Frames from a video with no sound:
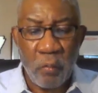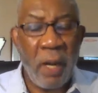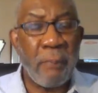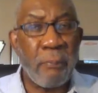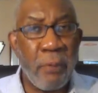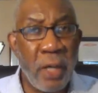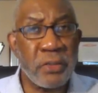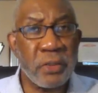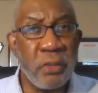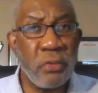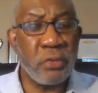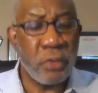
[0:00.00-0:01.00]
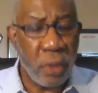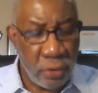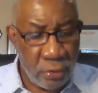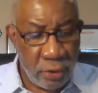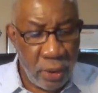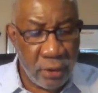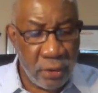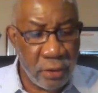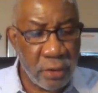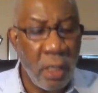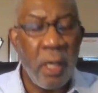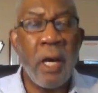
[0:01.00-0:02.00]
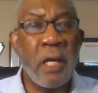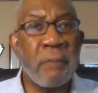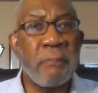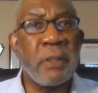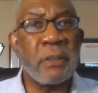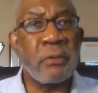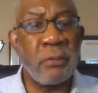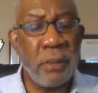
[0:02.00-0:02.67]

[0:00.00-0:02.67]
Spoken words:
White prosecutors, judges, other political